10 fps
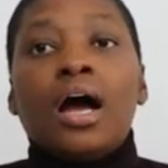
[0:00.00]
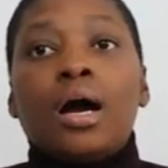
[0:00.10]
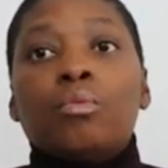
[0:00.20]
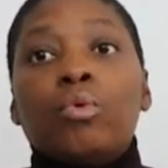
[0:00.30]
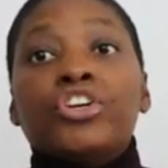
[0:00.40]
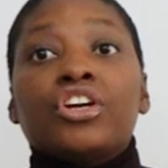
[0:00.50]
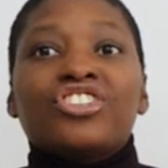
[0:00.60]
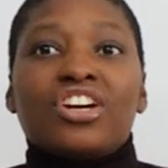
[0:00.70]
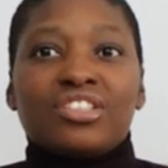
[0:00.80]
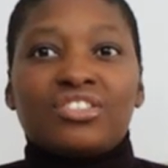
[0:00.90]
um, when
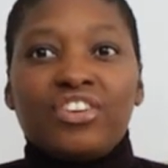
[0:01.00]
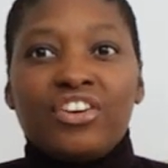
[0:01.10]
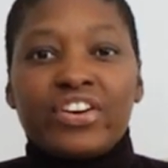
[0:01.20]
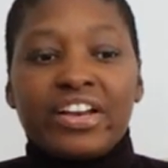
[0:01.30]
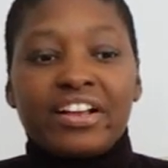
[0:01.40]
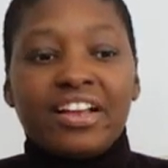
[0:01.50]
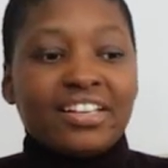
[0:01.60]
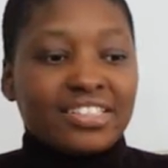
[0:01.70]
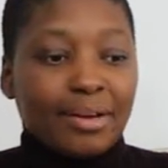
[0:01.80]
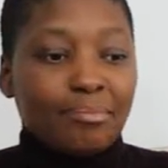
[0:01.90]
you're transferring
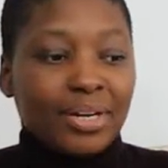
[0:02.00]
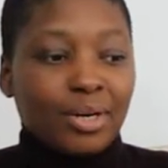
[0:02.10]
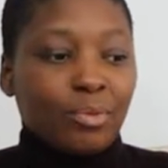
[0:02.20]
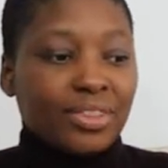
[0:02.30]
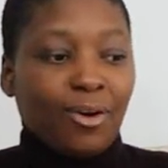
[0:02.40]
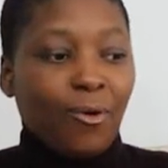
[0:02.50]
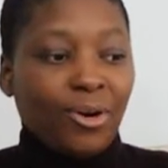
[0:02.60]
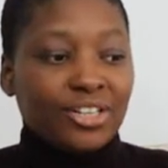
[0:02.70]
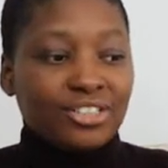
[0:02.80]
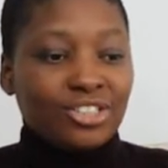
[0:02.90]
somebody with a
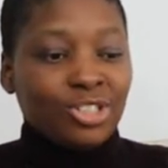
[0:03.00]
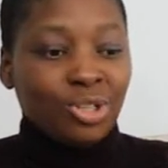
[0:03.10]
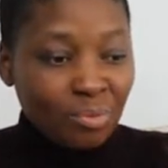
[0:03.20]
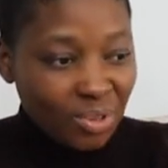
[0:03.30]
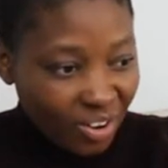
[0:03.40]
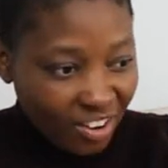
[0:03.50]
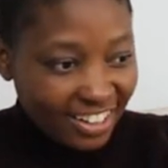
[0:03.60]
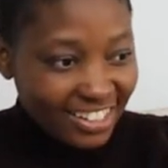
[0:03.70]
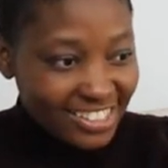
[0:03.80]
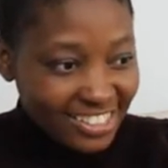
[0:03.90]
hoist. To be
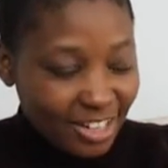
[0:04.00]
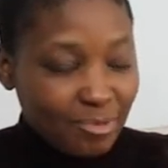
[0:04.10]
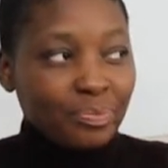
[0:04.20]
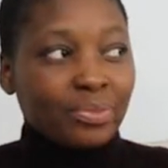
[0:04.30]
honest,